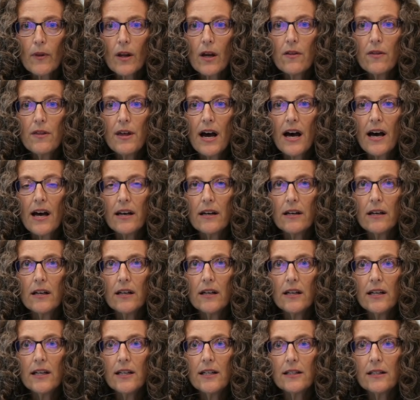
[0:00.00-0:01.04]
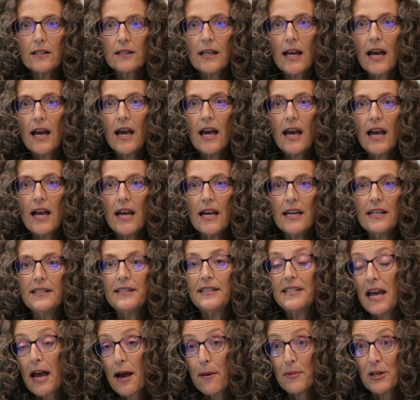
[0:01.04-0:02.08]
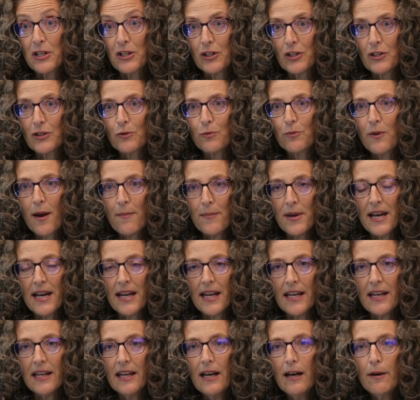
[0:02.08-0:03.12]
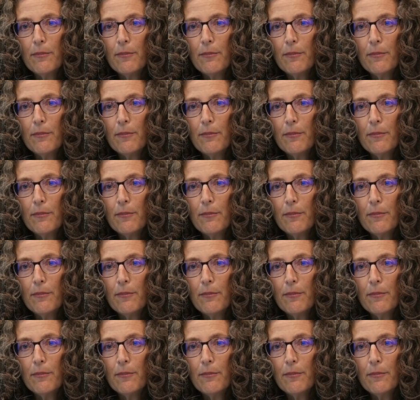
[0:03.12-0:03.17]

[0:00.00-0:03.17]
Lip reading: that is a damages remedy,